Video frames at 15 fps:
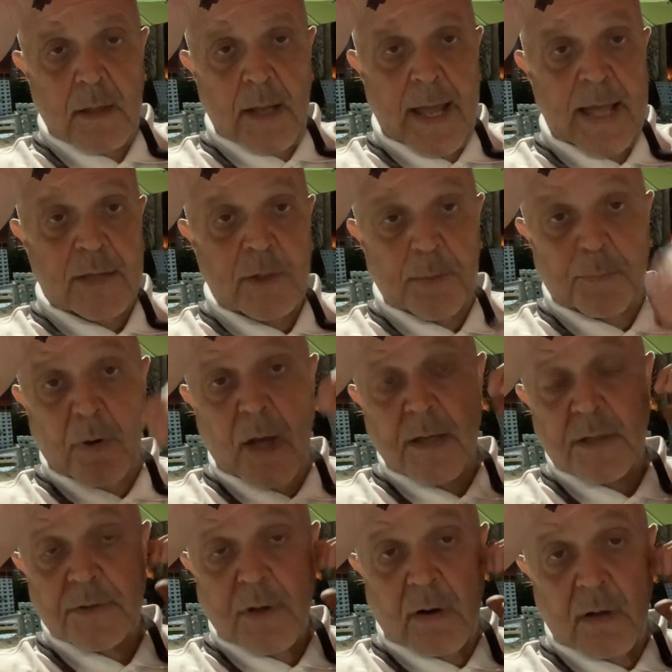And their
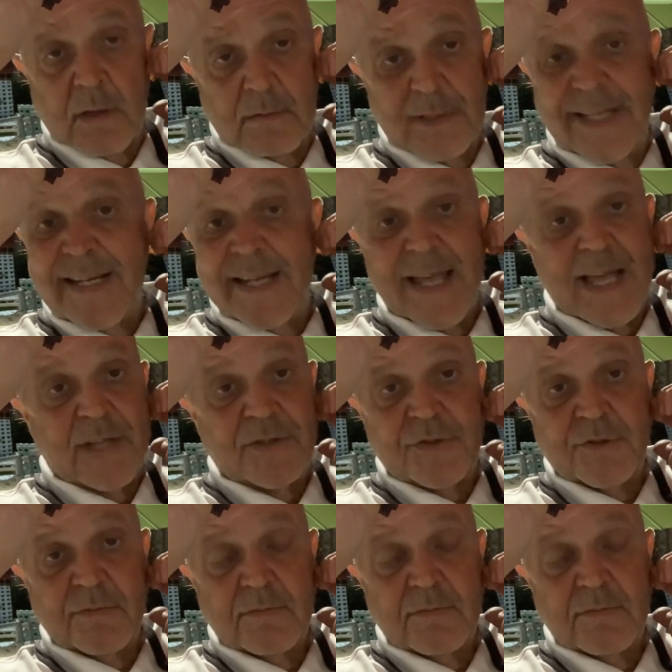products are leading edge.